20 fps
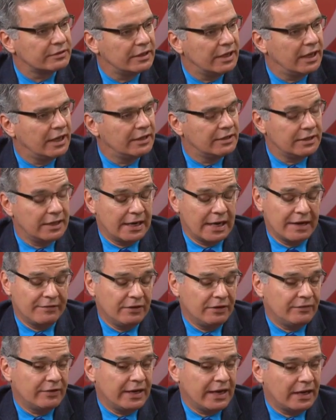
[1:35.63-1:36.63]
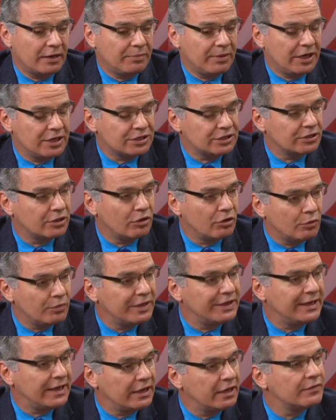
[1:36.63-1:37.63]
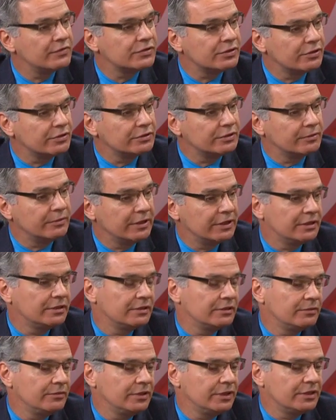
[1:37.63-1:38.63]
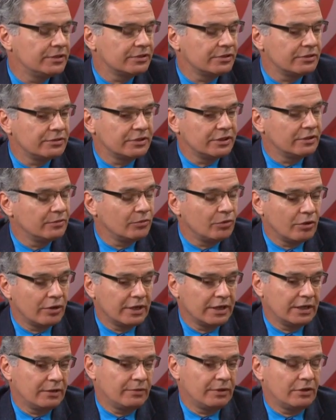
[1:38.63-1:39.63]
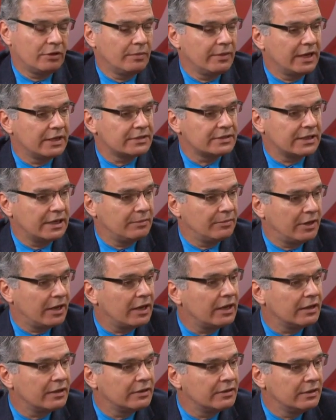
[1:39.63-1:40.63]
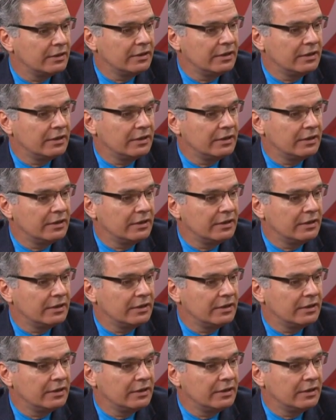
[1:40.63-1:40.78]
And I've even had a patient go home the day of surgery. We did surgery in the morning and went home that same day.